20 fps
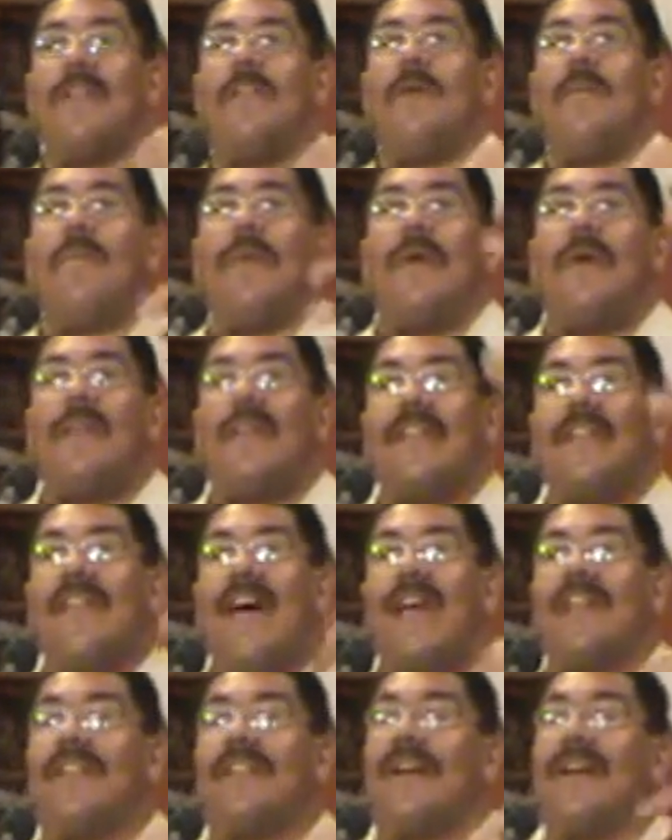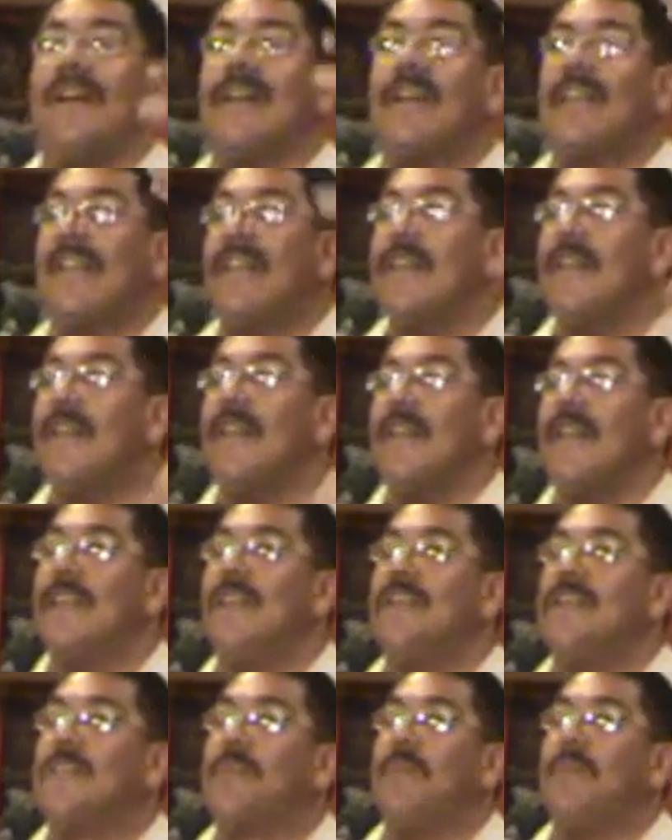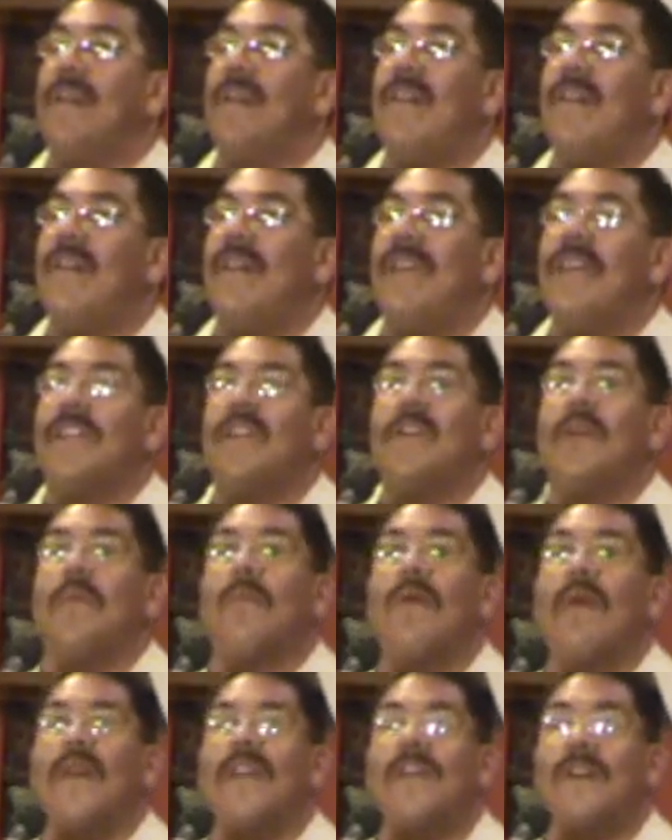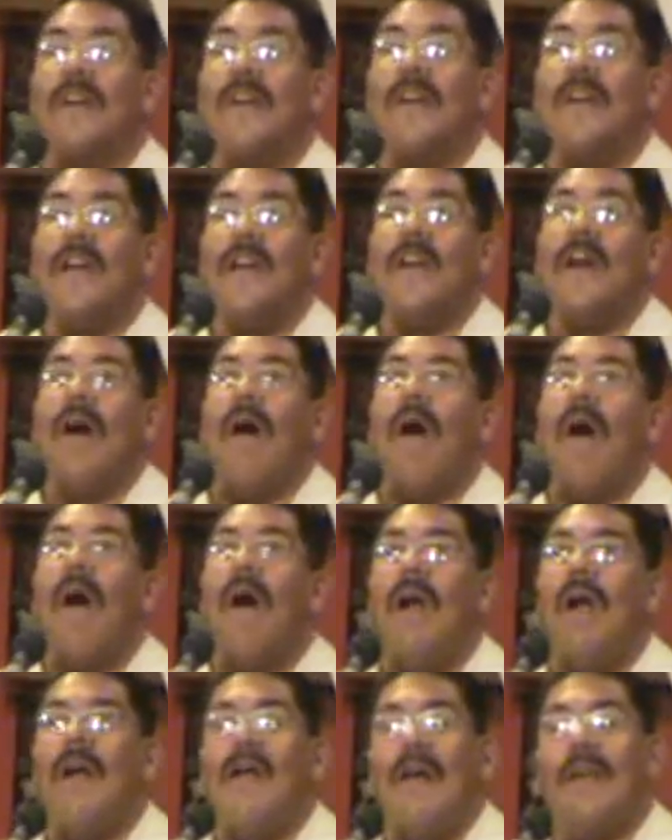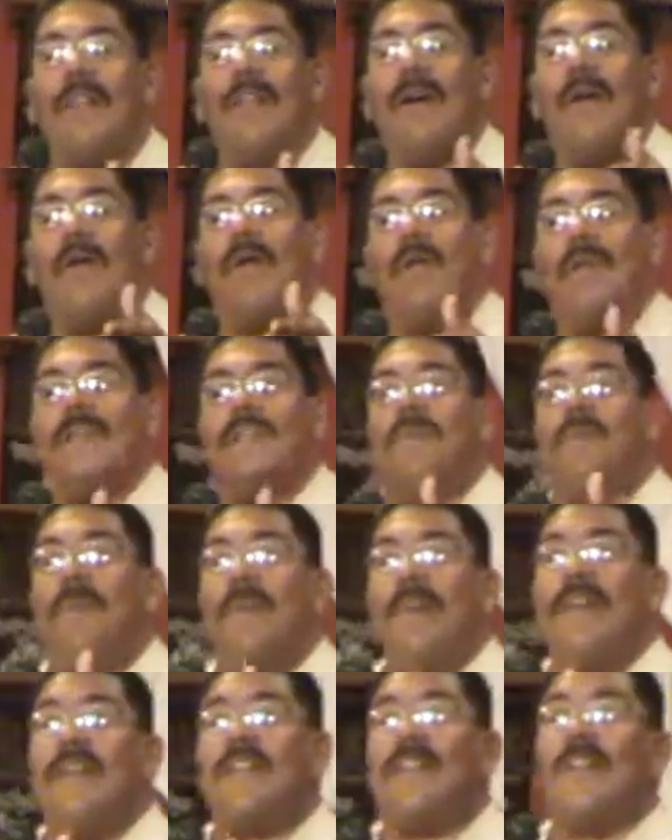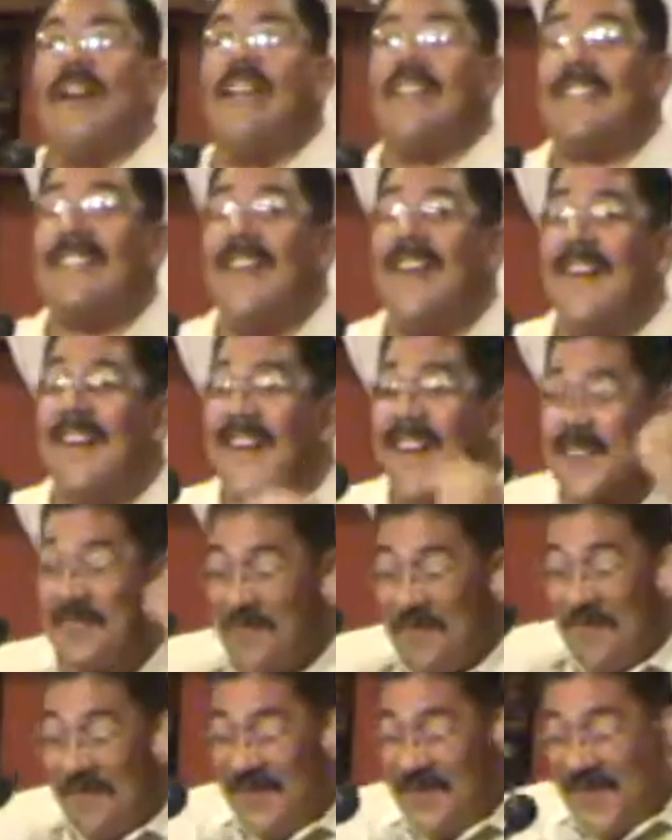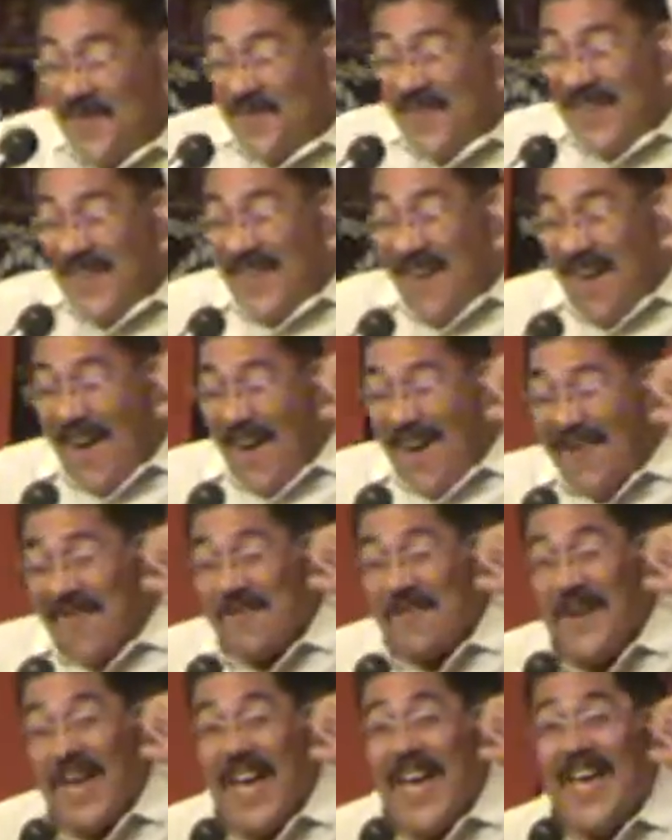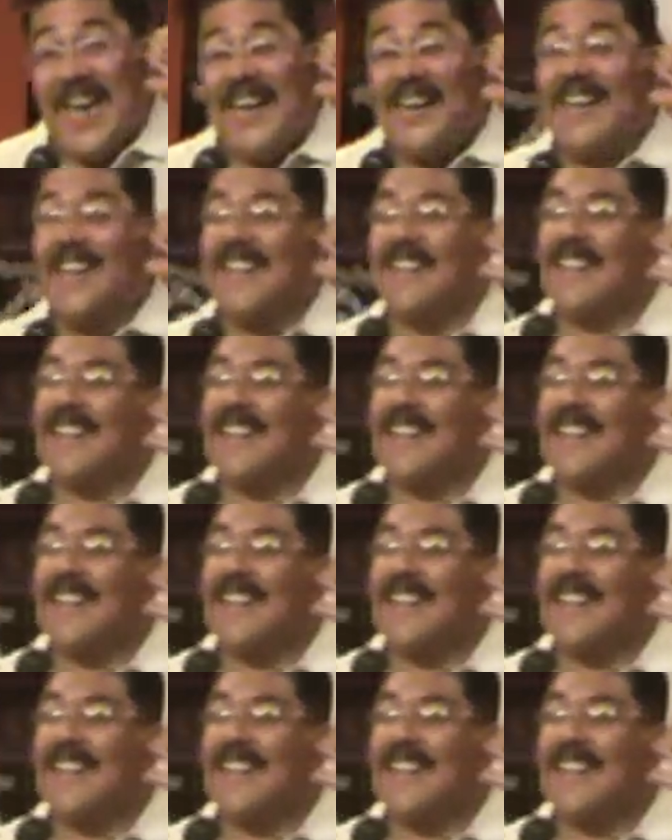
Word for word: You're putting that junk in your in your spirit, in your in your heart, and the Holy Spirit's right there. Like, turn it off, man.